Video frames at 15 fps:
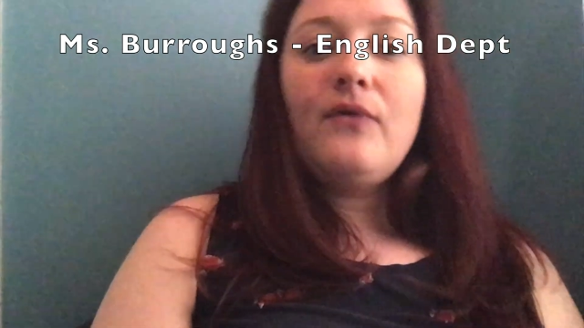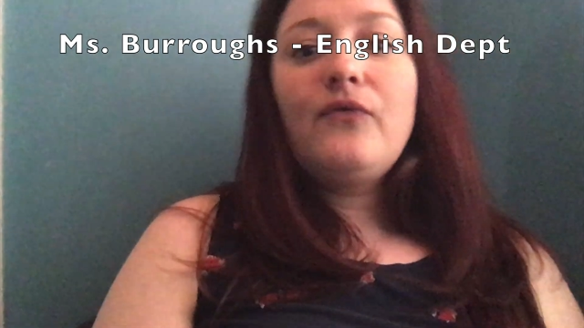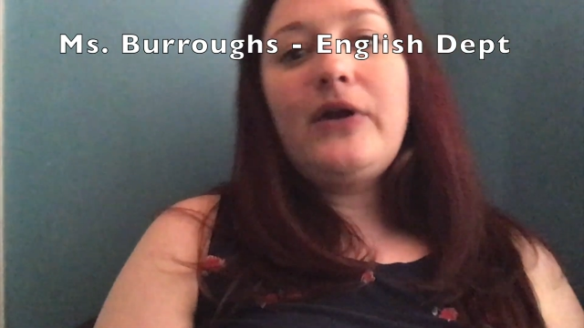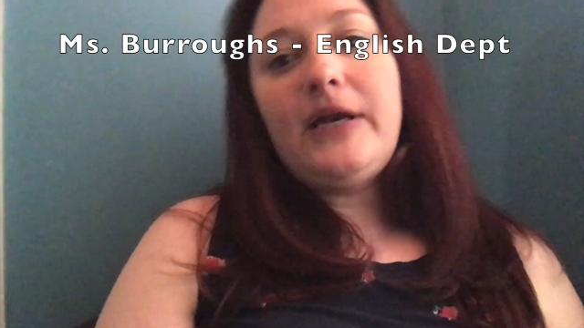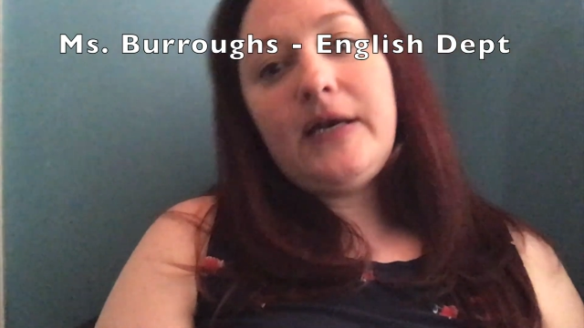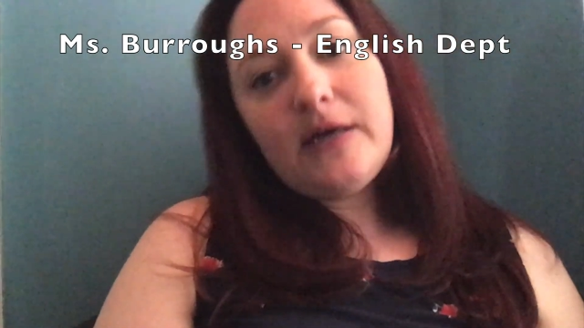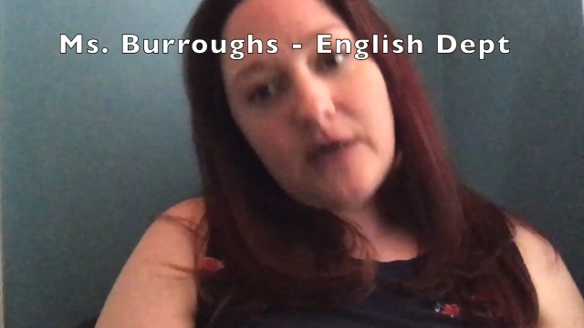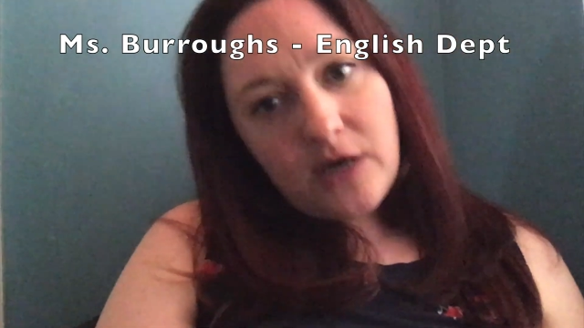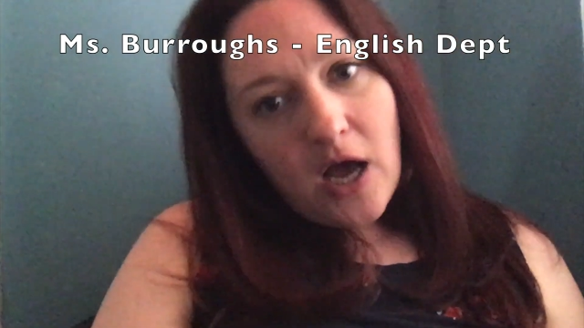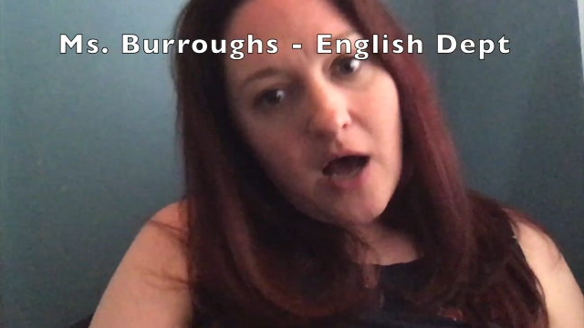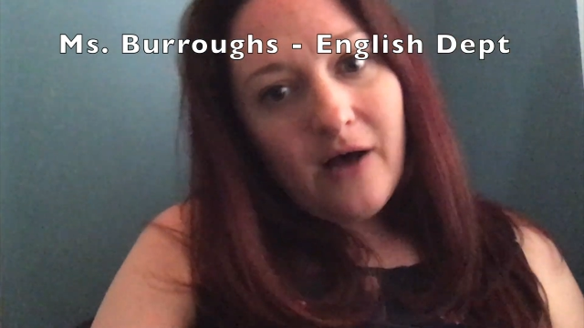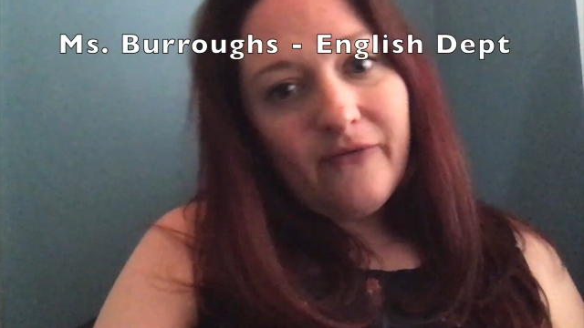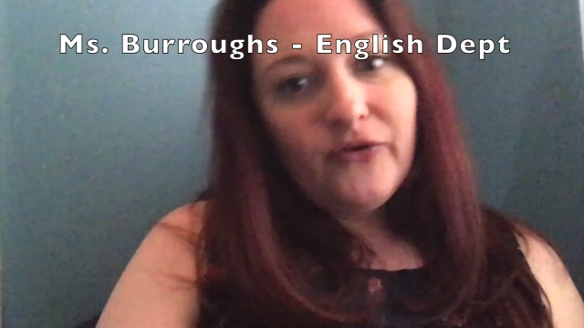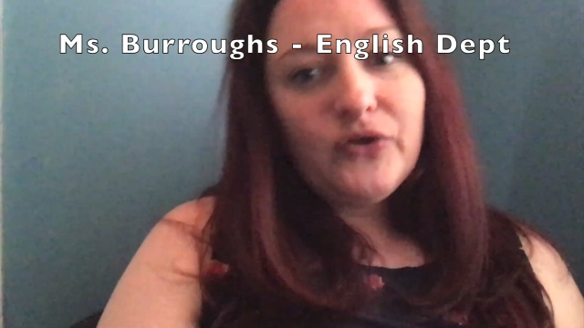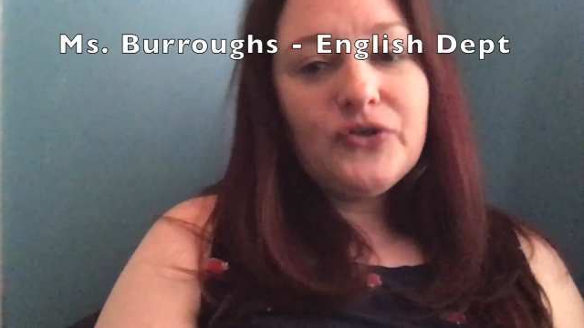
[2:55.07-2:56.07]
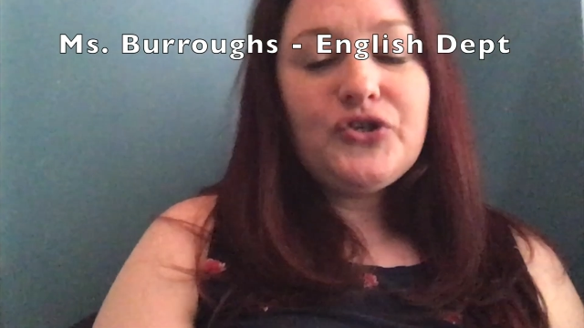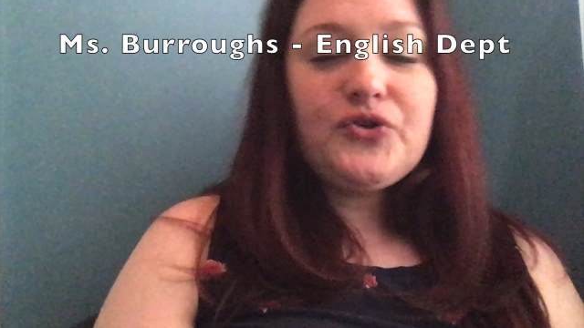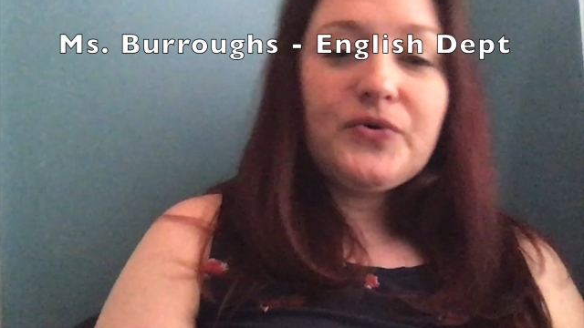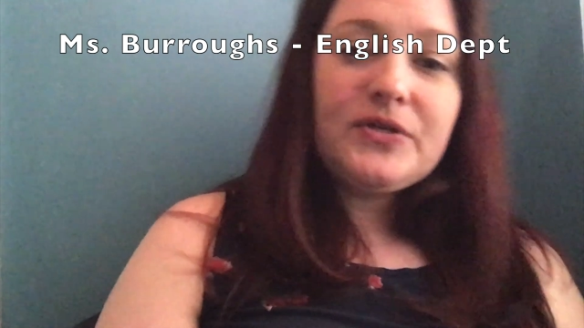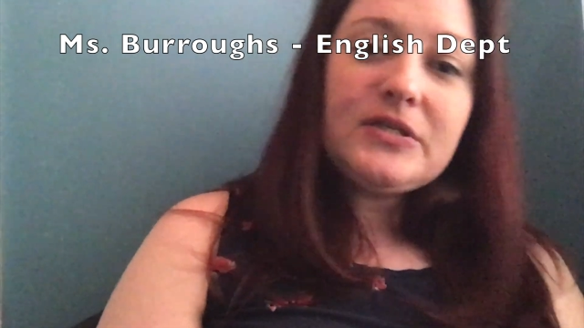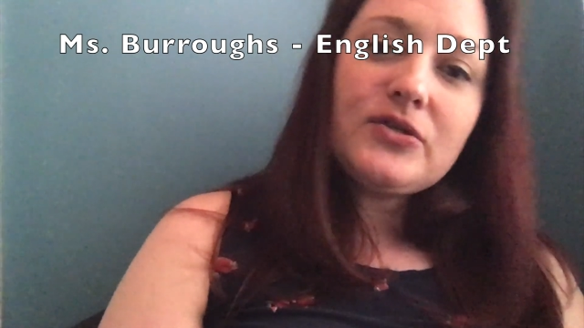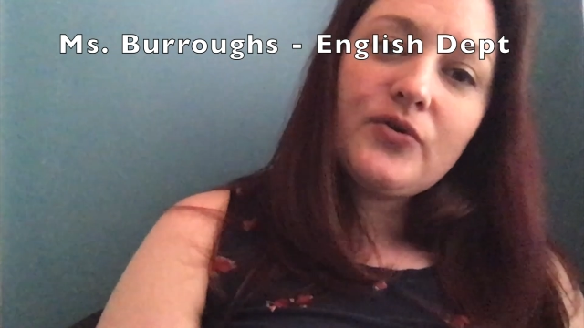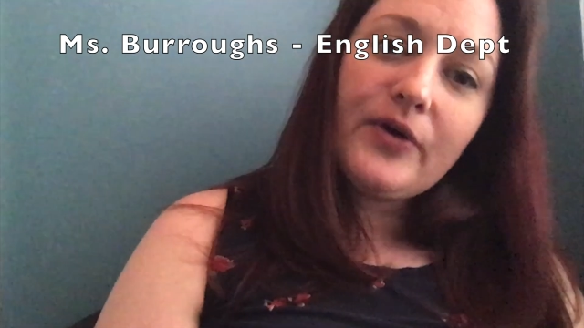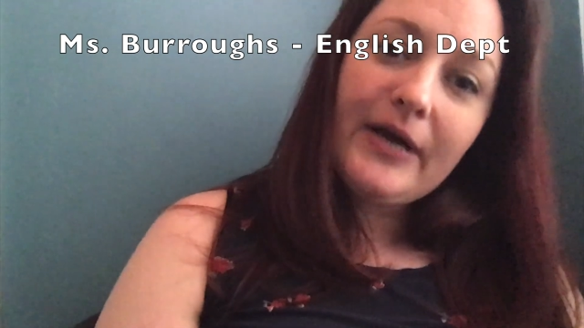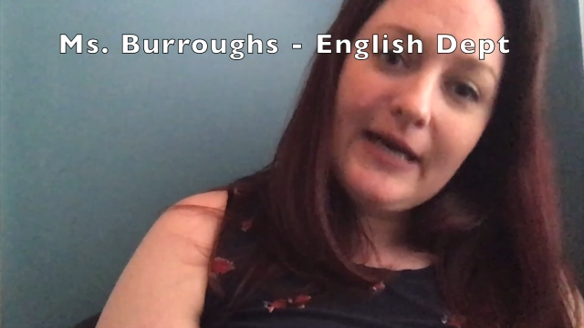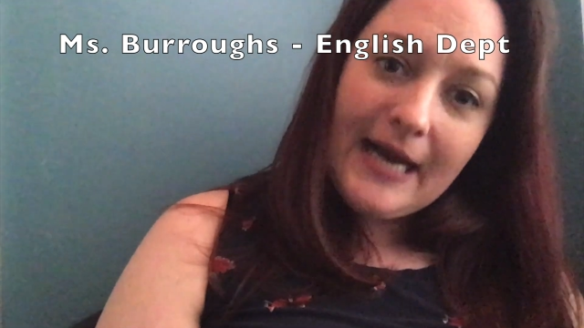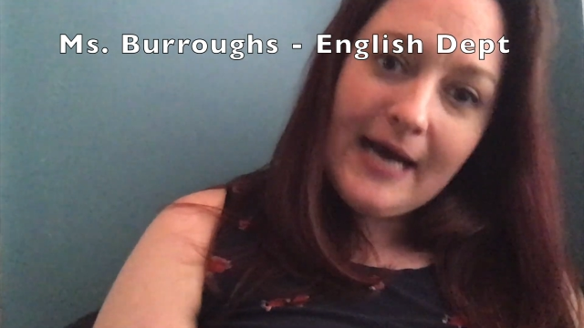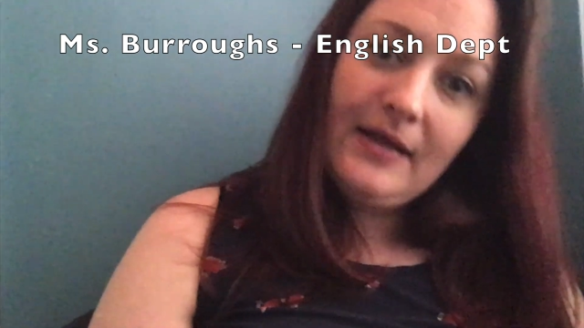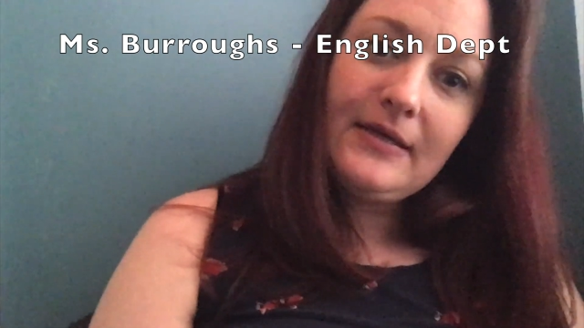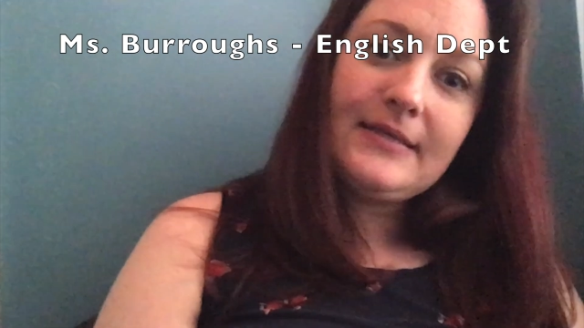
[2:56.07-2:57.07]
reading a novel, short story
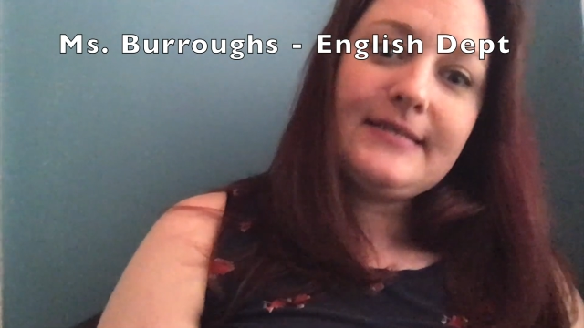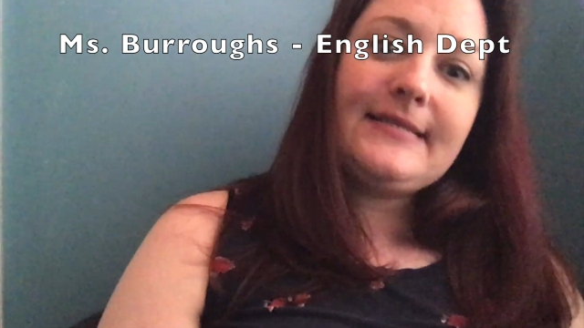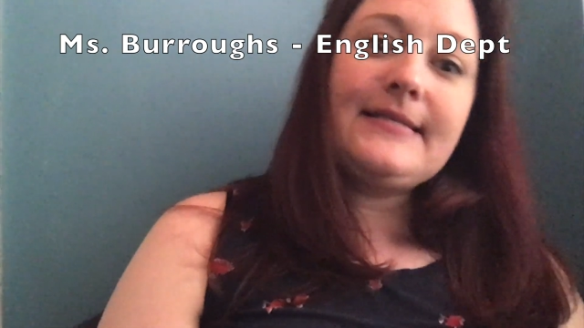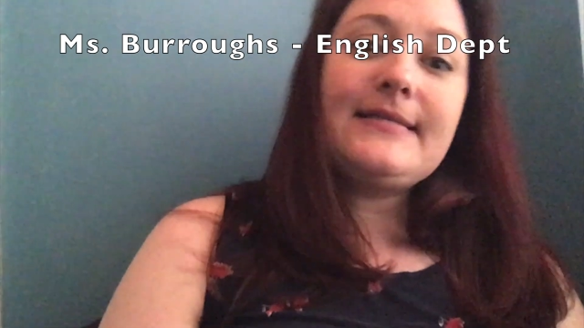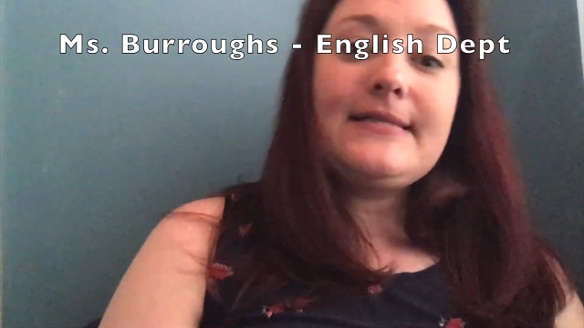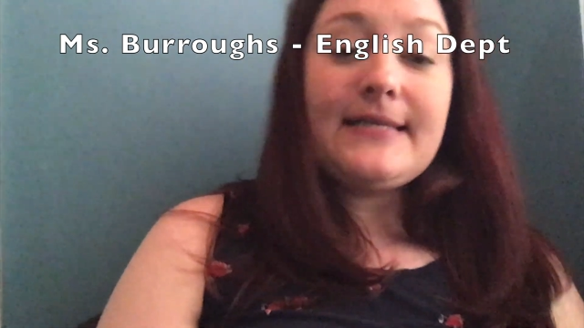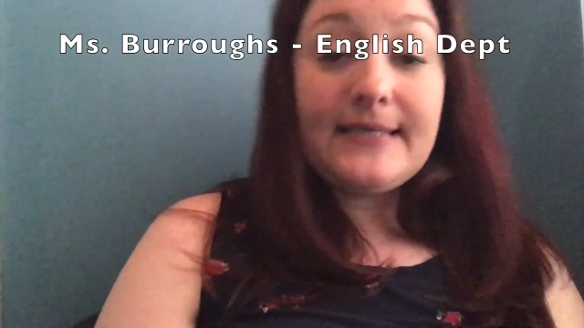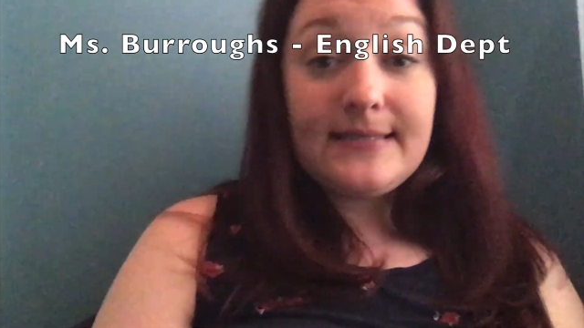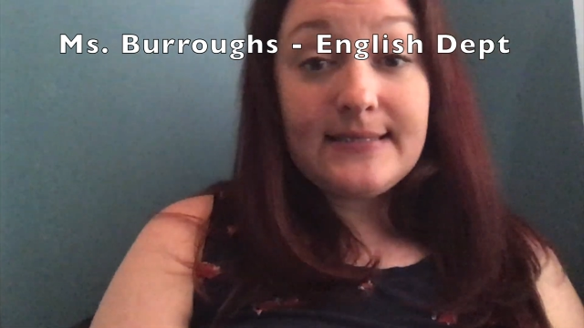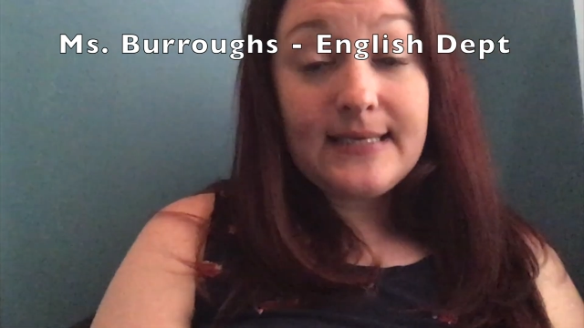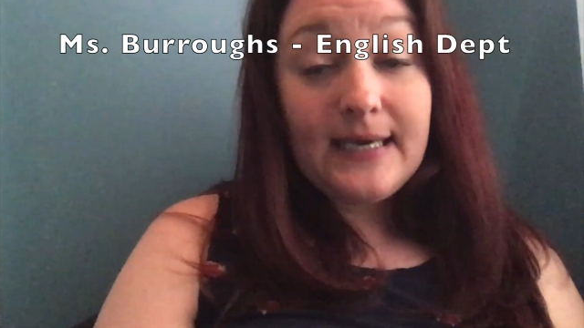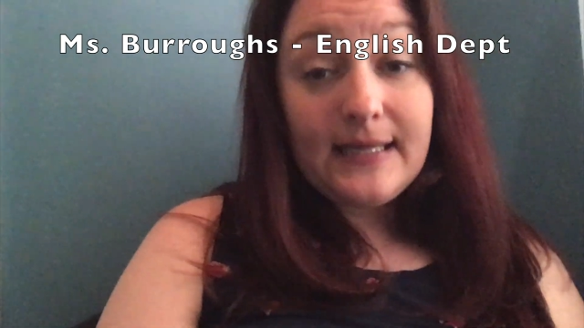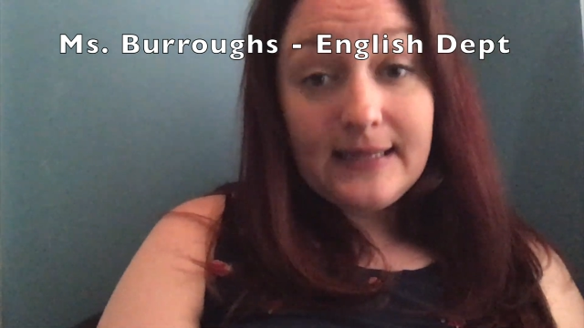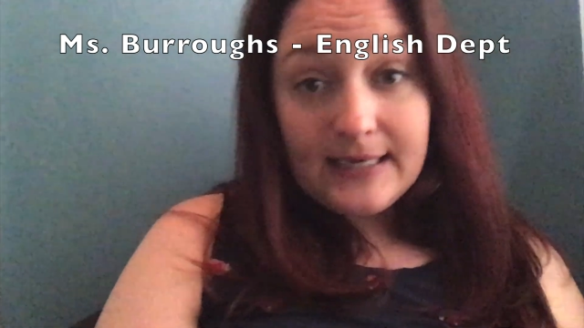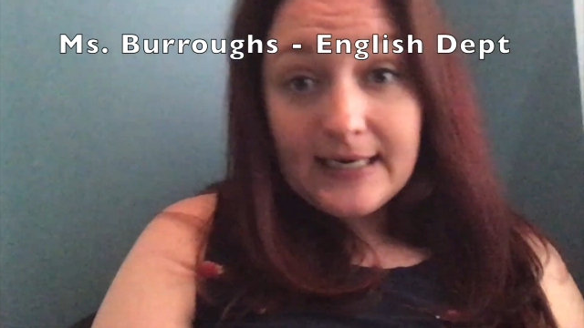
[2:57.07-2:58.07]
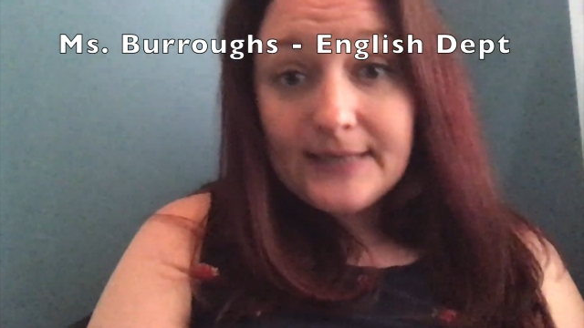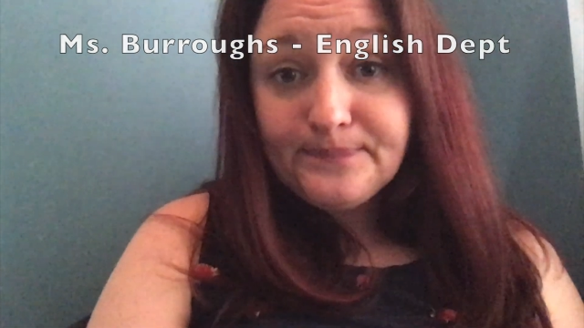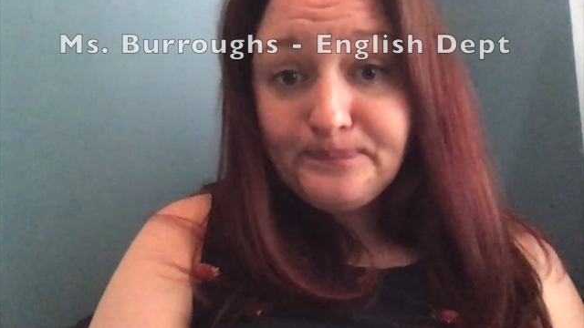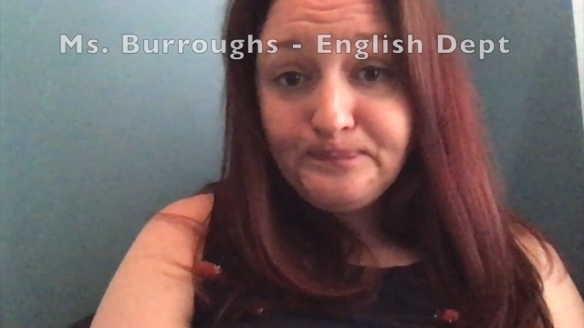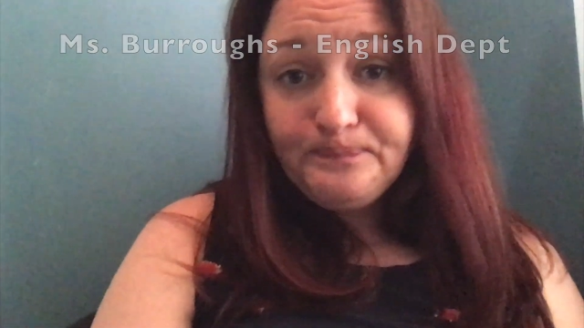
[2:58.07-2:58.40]
analysis, things like that.